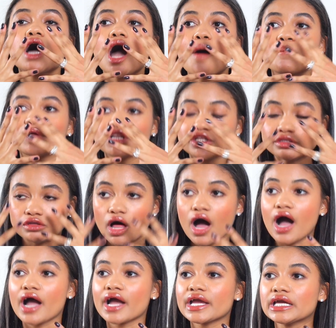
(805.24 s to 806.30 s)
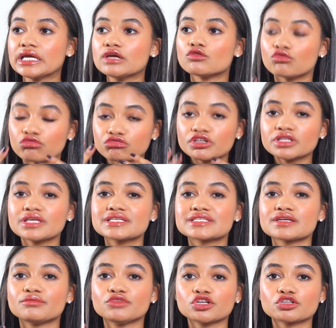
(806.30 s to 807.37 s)
apply really
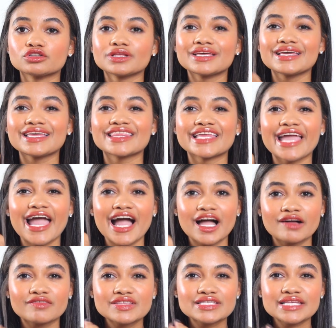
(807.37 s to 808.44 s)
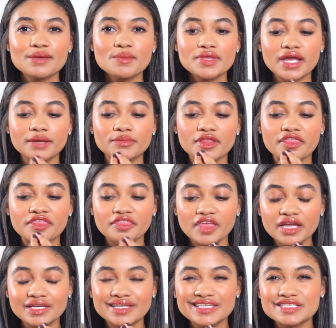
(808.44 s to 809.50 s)
similarly. They have the same type of
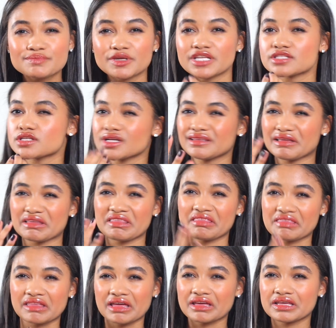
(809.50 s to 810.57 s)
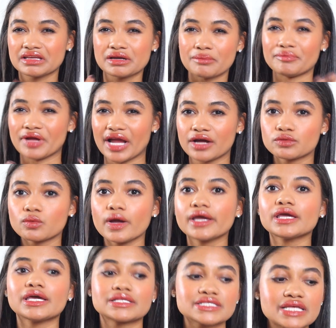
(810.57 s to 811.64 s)
thickness, but it's not like thick in a bad way.
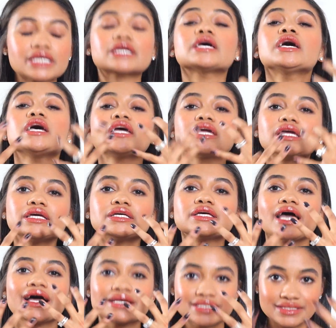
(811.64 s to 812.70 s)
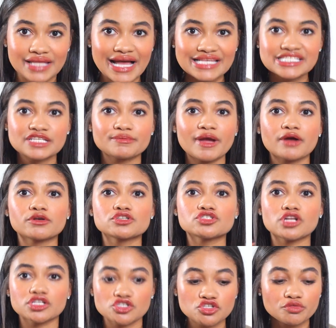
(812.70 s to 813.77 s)
It's like it has lasting power. It's
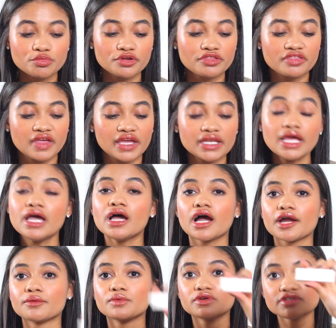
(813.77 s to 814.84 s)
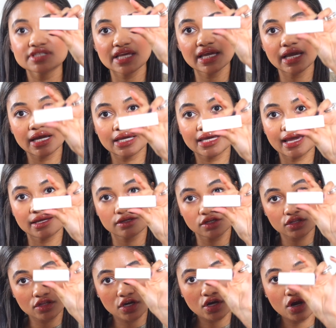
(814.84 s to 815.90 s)
not super thin. I will say again,
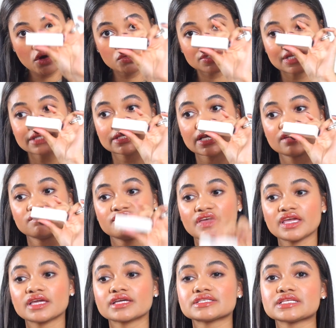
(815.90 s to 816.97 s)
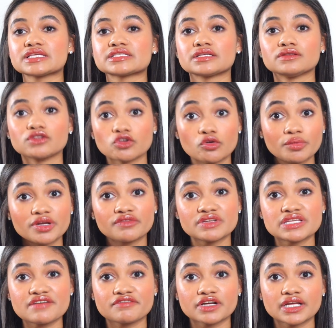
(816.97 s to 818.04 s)
the Kosas in Vegas is a little bit of a
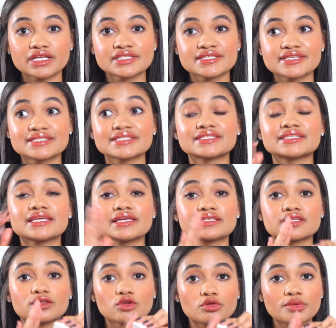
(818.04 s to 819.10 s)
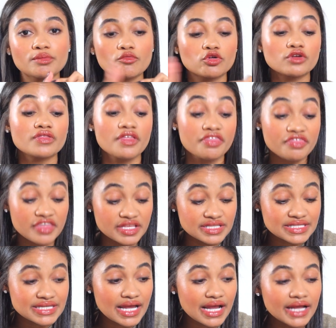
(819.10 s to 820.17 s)
different consistency. It's a little bit more on the thin
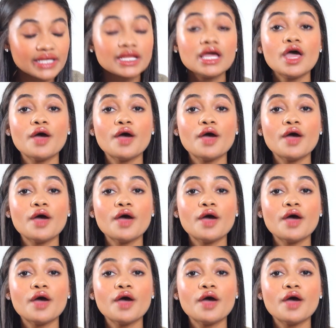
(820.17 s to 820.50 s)
side,